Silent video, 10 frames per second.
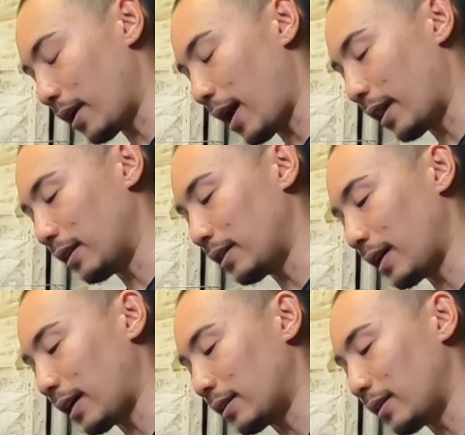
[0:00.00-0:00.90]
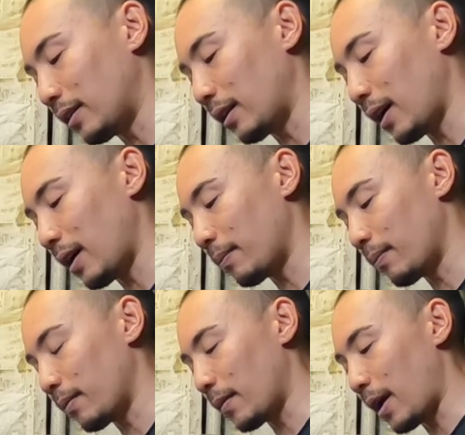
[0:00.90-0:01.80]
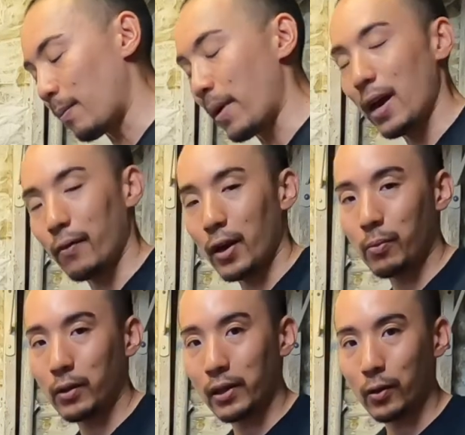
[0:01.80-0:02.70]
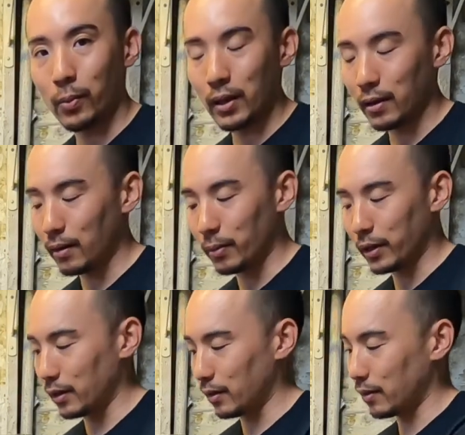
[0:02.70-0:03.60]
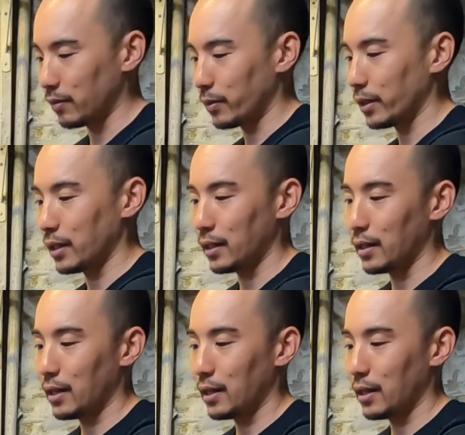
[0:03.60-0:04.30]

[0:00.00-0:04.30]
At least I could see the gap. It may have helped a little bit, but really